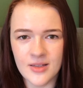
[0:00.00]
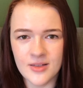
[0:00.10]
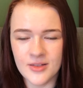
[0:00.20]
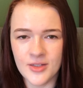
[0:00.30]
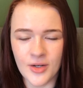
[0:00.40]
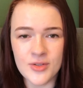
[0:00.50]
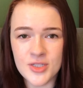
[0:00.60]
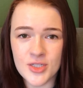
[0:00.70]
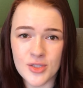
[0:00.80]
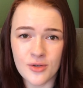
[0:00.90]
you know, it's
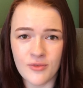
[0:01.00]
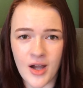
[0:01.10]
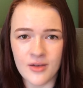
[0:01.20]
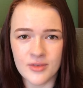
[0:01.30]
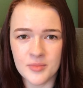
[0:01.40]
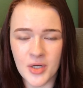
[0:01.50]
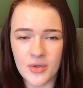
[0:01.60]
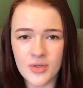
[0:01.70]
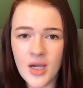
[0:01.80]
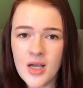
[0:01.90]
just survival
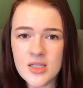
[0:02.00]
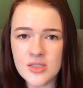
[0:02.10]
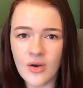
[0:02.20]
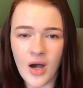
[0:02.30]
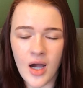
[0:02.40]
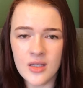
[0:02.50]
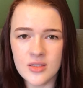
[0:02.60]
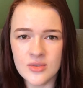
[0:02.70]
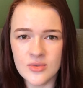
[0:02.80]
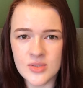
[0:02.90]
mode. So I
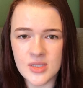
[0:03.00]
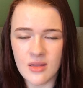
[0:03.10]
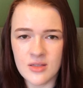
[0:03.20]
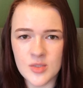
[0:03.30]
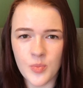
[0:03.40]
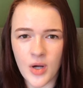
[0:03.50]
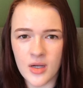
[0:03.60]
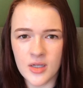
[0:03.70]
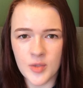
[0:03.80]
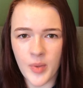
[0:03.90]
used this
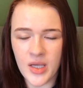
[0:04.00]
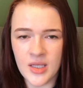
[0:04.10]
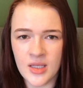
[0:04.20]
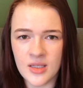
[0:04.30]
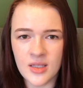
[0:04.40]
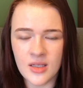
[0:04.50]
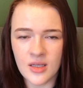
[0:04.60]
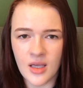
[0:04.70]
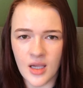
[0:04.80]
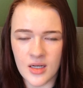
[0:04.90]
product by Hyggee
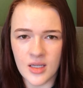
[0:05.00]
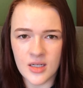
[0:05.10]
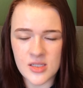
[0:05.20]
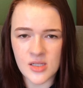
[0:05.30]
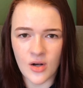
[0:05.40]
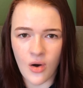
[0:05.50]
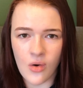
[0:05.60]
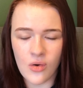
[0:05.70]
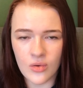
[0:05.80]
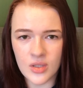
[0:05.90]
and it is an
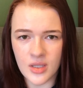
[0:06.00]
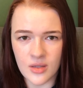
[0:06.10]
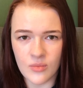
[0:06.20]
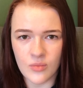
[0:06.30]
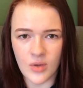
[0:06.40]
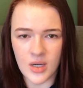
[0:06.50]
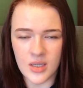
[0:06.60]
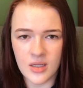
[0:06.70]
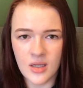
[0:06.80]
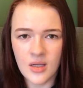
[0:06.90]

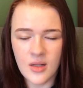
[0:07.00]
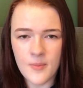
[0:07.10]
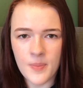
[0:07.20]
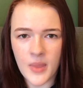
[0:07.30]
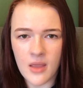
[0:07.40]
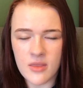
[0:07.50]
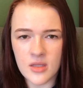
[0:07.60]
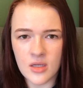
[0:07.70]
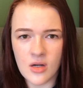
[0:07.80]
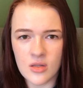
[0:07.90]
all-in-one, I think
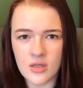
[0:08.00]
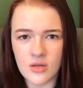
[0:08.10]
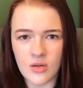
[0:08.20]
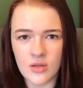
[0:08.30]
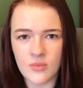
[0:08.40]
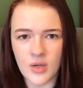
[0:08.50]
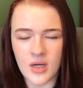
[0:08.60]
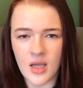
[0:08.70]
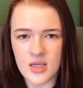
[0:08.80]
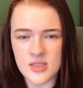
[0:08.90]
they call it an all-in-one
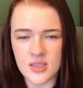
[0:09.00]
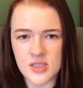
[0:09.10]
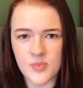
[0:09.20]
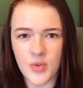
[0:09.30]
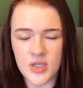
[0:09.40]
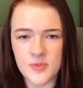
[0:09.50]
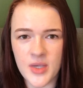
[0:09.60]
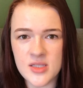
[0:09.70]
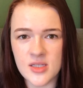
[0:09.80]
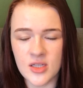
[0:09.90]
essence, but it's
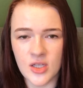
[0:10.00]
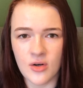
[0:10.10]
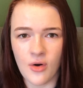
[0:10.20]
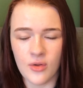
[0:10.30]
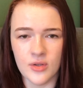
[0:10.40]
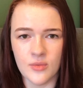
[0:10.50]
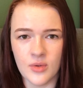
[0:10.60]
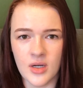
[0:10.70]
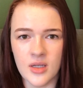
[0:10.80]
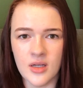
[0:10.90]
basically an
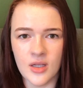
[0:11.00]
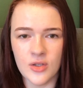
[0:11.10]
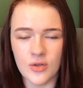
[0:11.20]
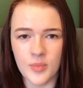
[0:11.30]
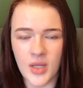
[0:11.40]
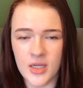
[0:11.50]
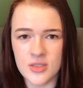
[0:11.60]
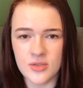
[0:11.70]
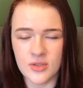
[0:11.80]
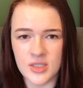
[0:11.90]
all-in-one. You apply it
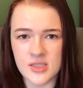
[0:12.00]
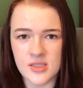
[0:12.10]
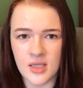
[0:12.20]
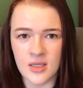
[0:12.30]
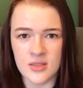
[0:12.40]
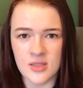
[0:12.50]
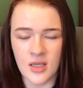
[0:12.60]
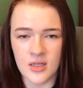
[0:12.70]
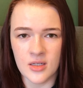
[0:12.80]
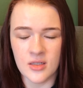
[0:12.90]
to clean skin
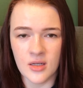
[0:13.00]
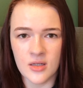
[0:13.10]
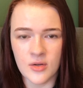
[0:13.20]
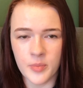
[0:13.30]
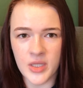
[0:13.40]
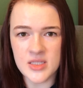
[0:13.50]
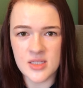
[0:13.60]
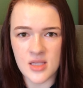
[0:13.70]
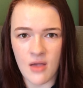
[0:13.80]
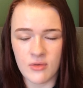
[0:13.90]
and it
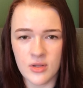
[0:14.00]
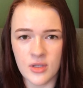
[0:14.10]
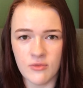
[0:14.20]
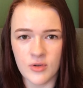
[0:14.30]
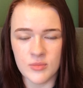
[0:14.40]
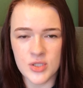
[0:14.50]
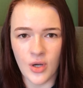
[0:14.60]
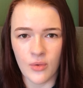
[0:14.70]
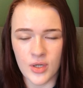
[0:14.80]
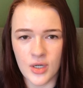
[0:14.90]
replaces everything from
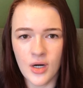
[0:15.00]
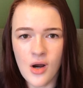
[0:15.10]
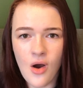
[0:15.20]
toner